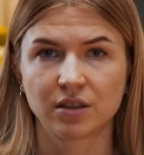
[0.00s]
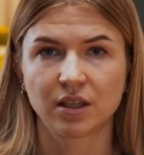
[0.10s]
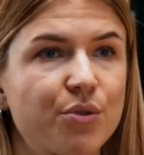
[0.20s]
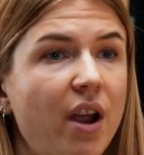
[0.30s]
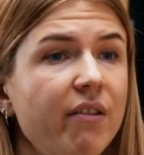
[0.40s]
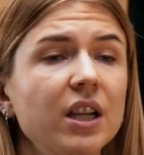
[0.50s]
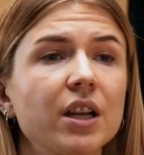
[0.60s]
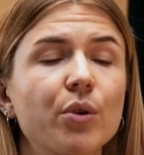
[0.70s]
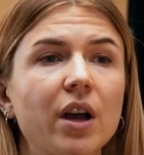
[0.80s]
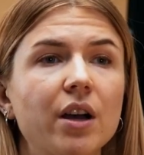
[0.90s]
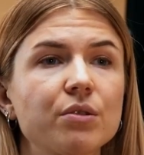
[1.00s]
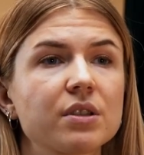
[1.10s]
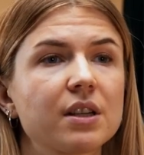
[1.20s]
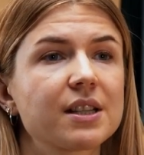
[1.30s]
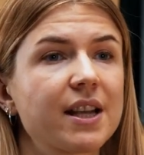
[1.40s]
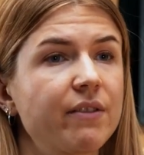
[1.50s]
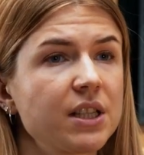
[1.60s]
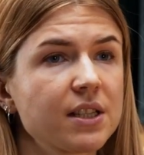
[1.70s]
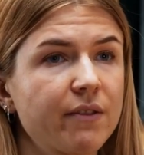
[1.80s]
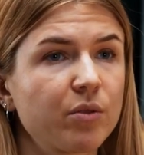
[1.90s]
driving around
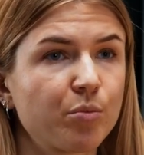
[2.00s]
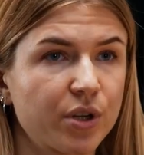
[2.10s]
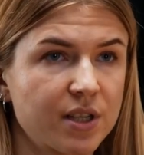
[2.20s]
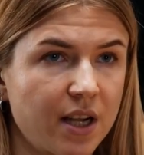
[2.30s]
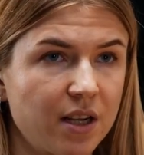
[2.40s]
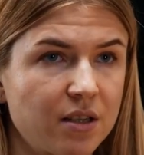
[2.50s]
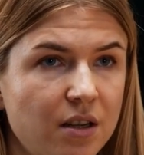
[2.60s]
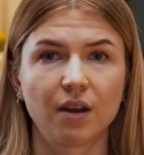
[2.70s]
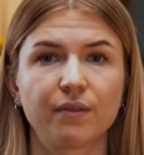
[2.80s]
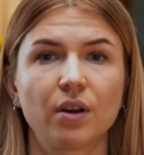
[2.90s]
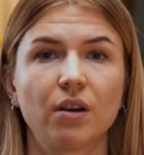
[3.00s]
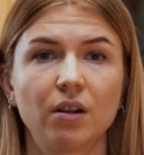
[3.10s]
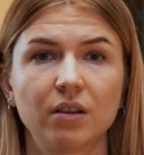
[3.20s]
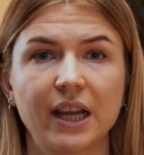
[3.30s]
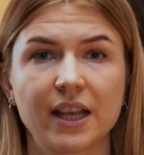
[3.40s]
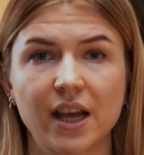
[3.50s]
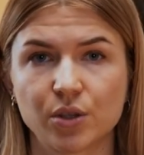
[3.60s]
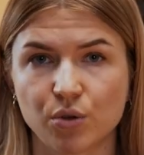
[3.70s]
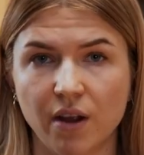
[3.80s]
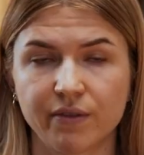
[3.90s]
77% of all AI
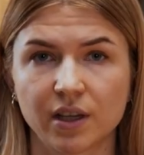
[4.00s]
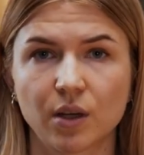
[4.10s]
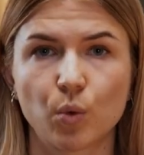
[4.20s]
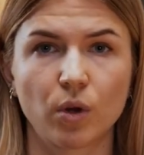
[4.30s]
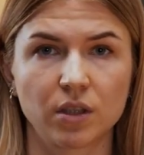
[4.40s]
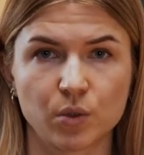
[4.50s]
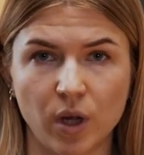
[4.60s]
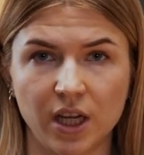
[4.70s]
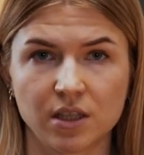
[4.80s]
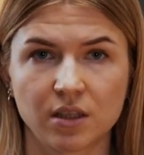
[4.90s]
traffic worldwide,